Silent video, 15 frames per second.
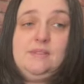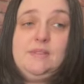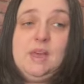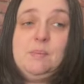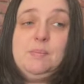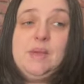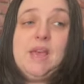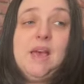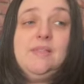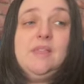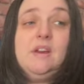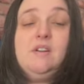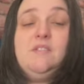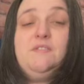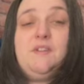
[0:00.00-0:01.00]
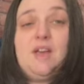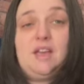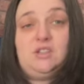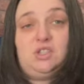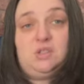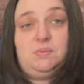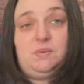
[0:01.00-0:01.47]
They had begun their affair
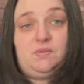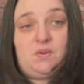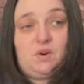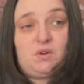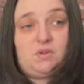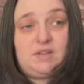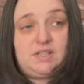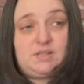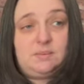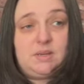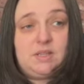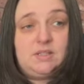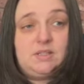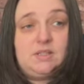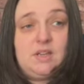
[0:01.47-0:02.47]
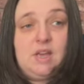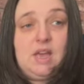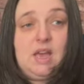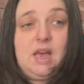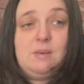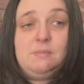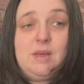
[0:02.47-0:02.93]
just before Christmas
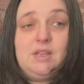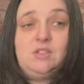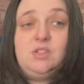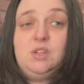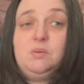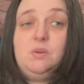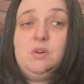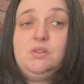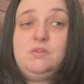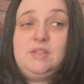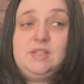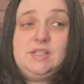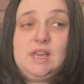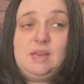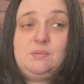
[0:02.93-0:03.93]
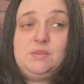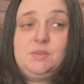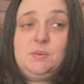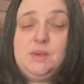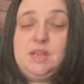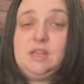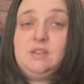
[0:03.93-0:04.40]
and met two or three times
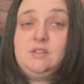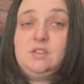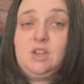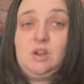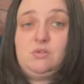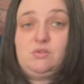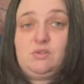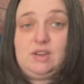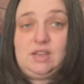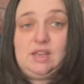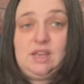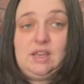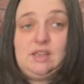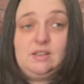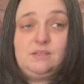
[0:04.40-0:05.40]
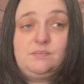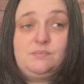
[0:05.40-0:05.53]
a week to go drinking.